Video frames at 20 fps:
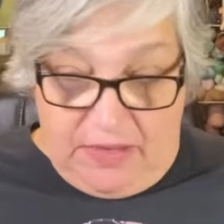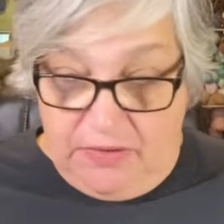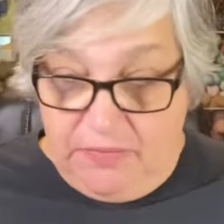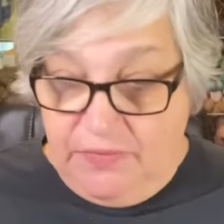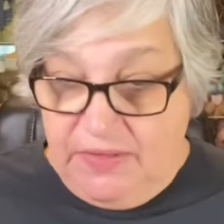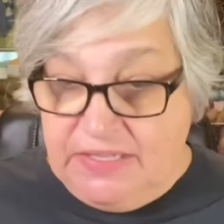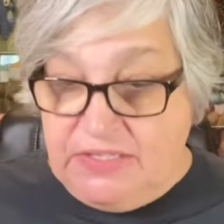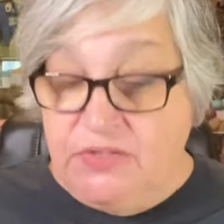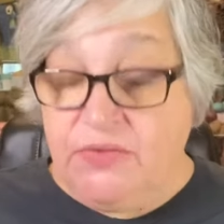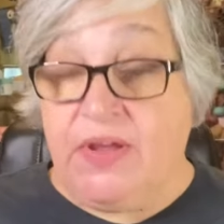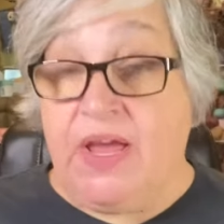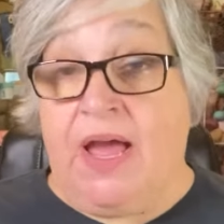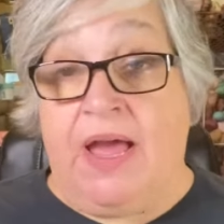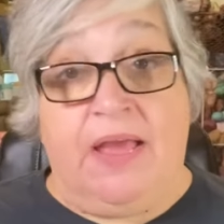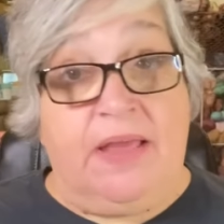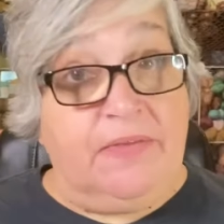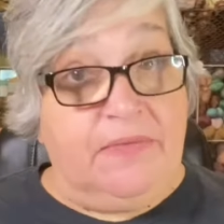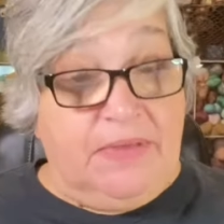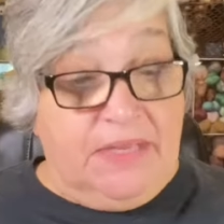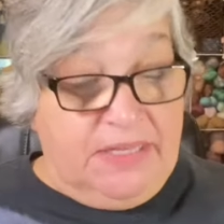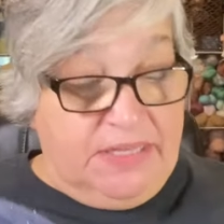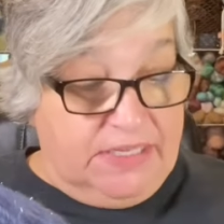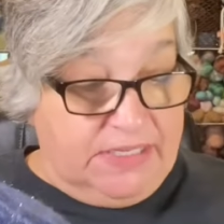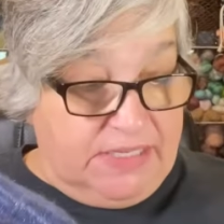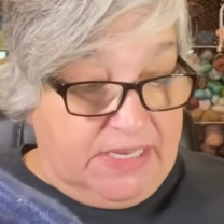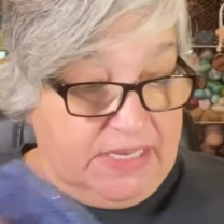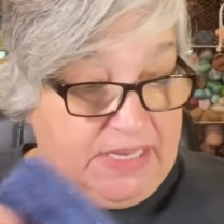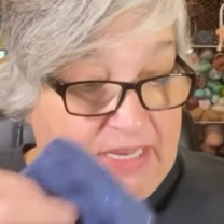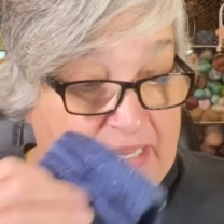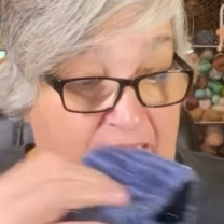That's okay.
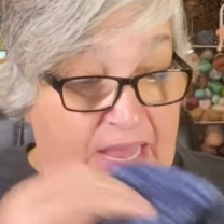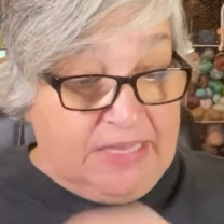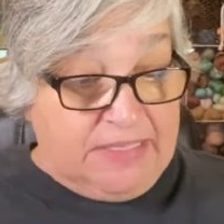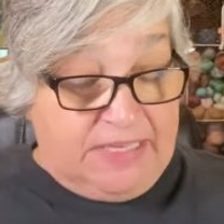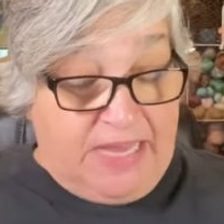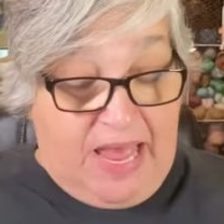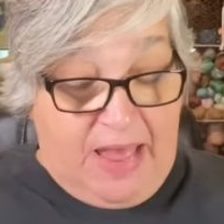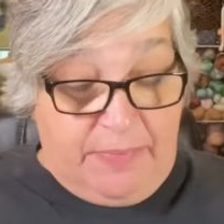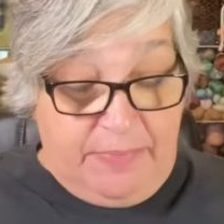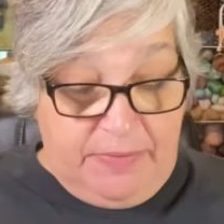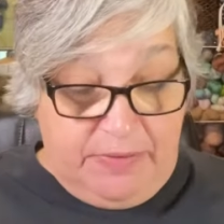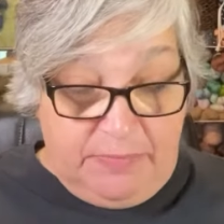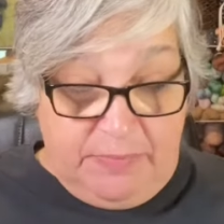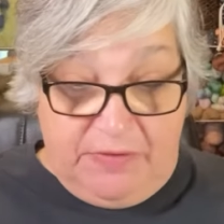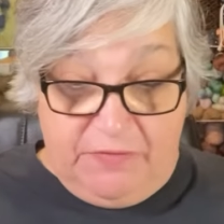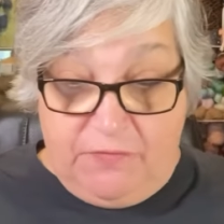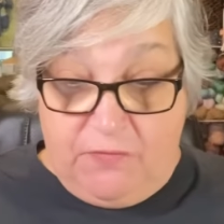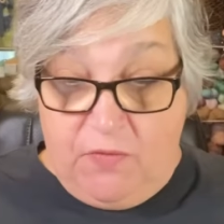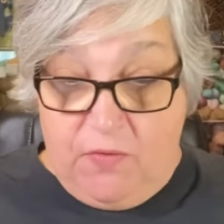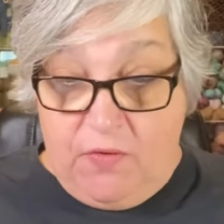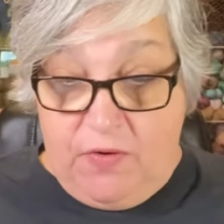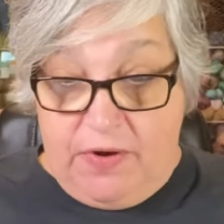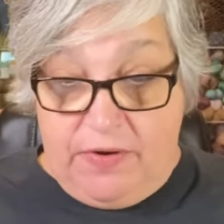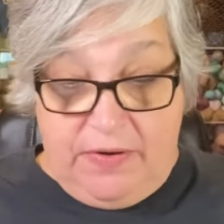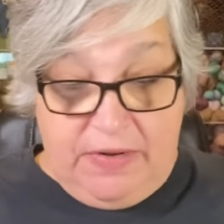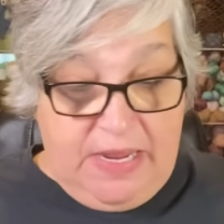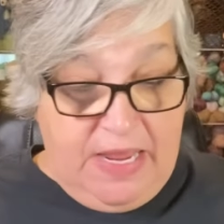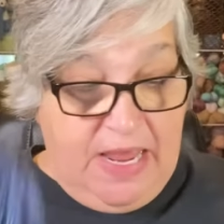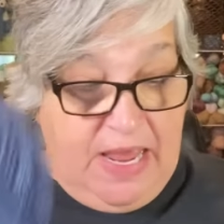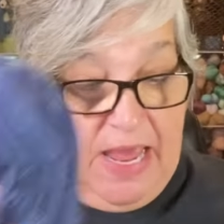This has happened before,
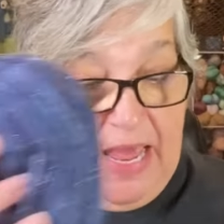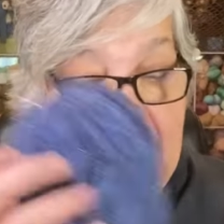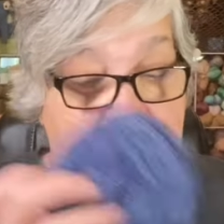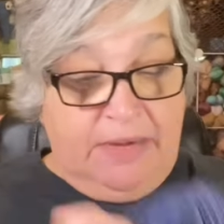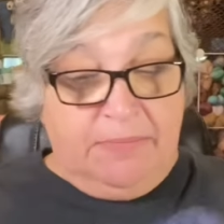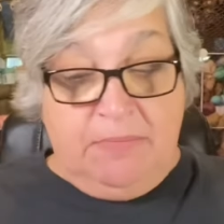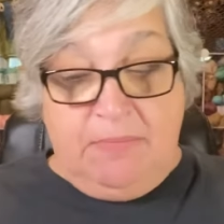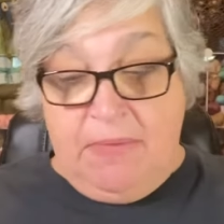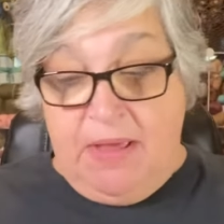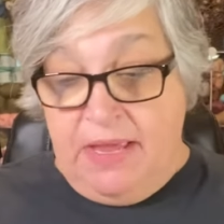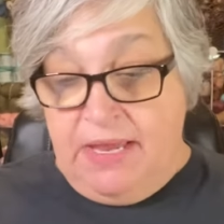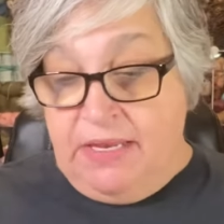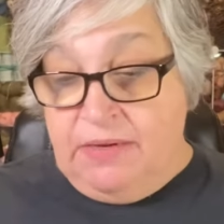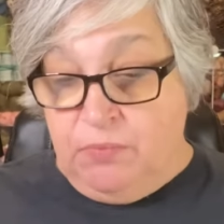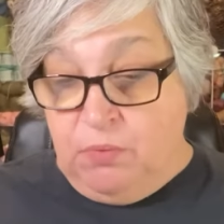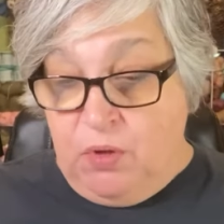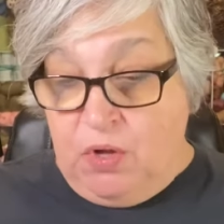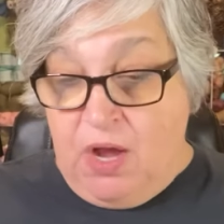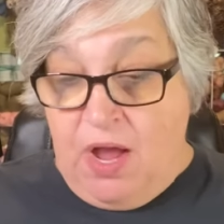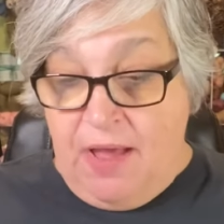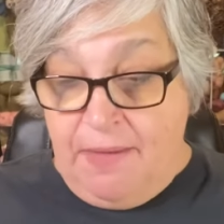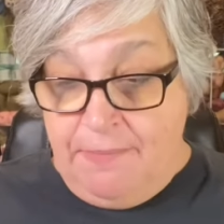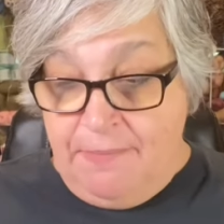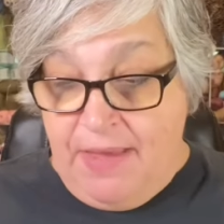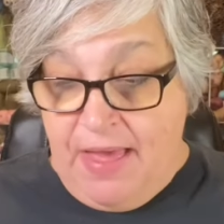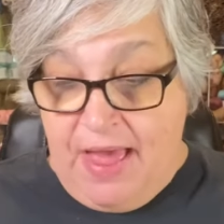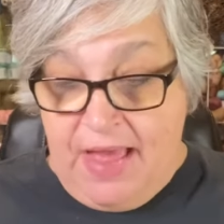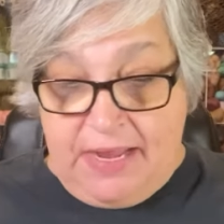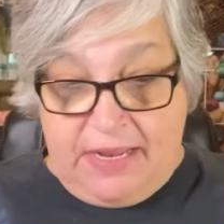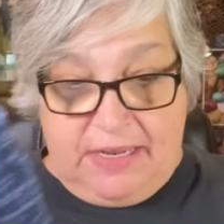and it will come
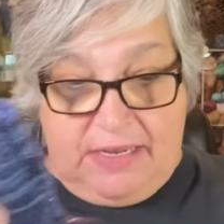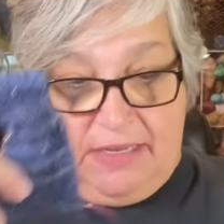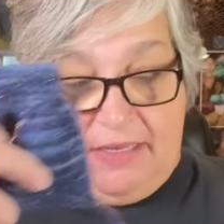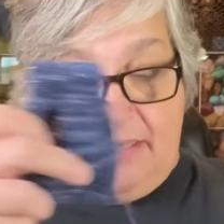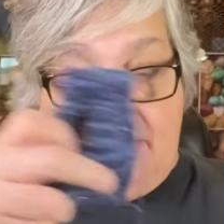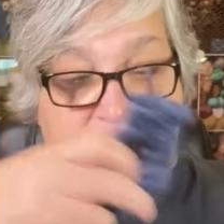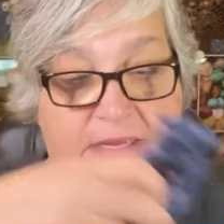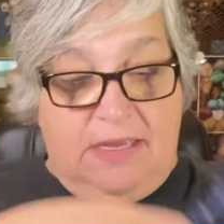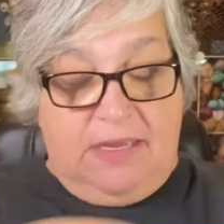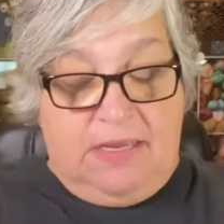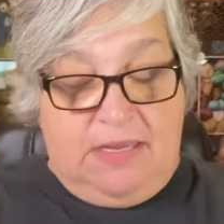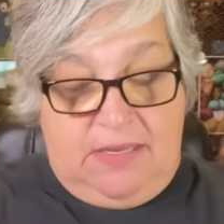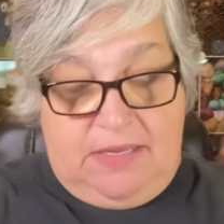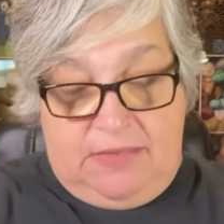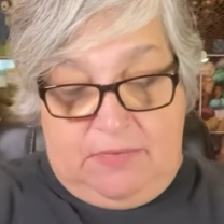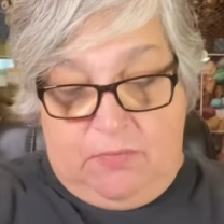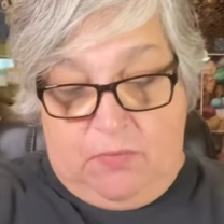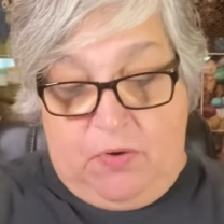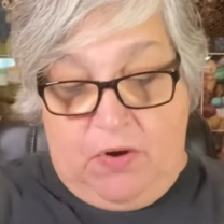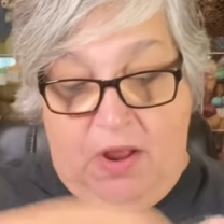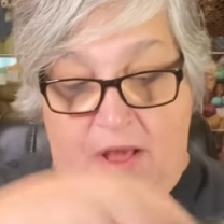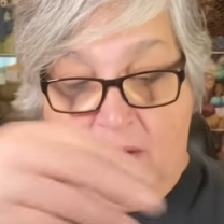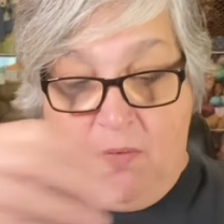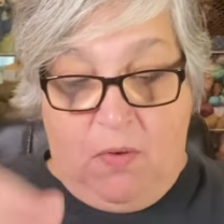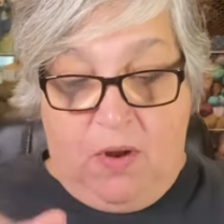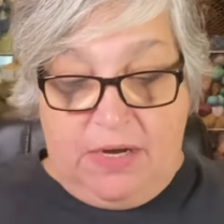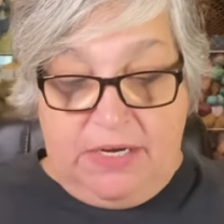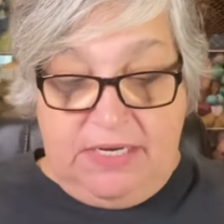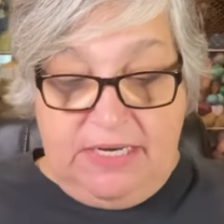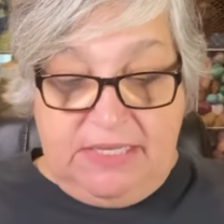back where I
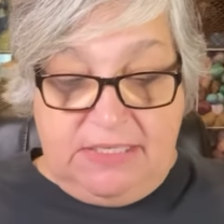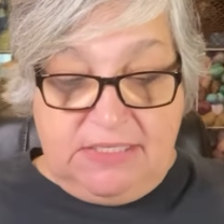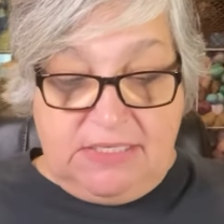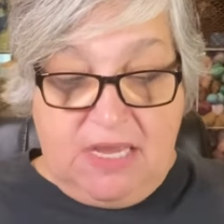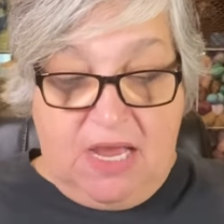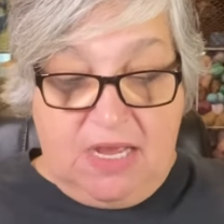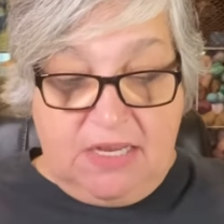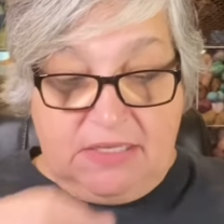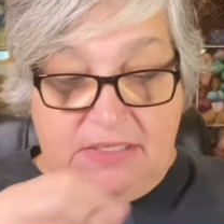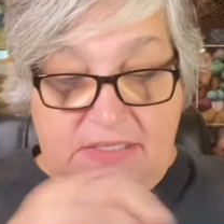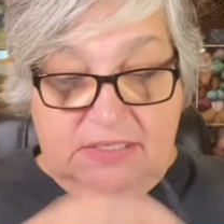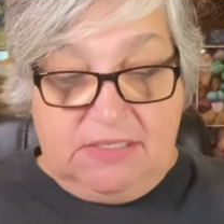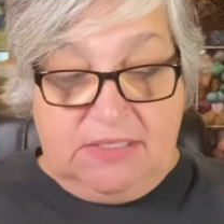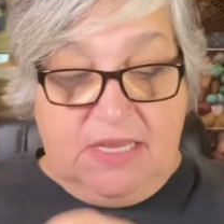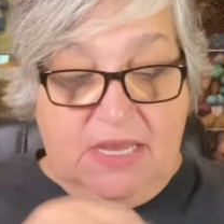want to knit socks.